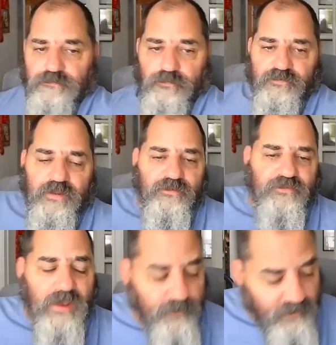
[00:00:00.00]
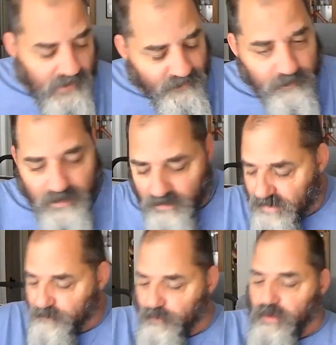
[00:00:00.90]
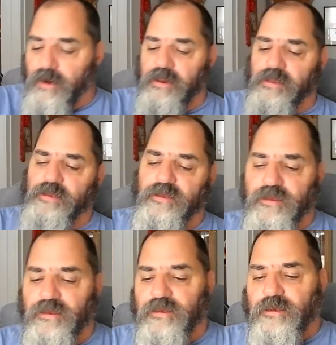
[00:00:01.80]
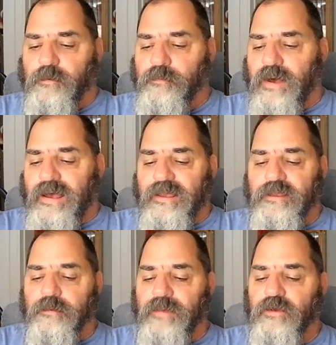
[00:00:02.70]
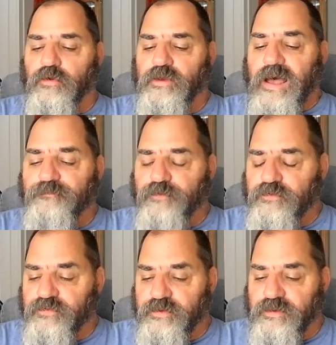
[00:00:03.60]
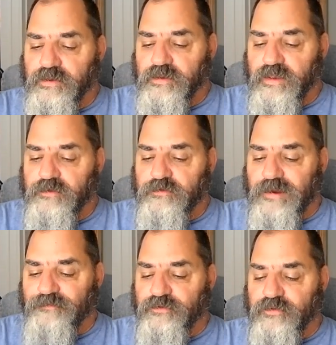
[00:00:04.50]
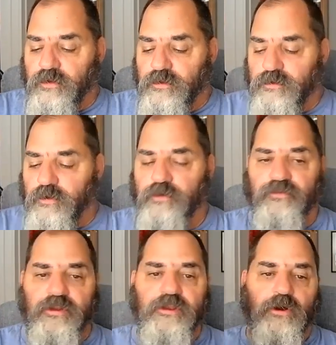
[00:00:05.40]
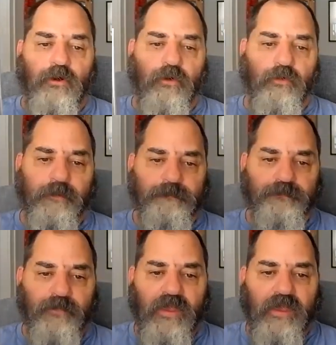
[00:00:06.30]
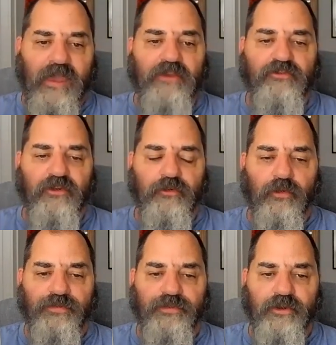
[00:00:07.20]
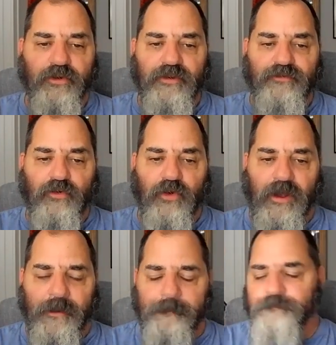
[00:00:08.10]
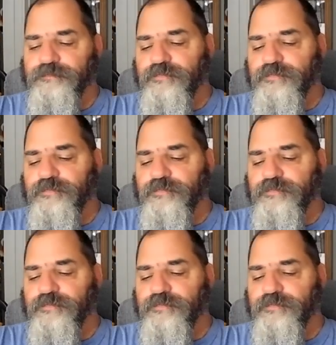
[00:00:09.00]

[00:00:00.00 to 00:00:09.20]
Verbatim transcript: which I just happen to have in my library by Michael Gottfredson and Travis Hirschi called A General Theory of Crime.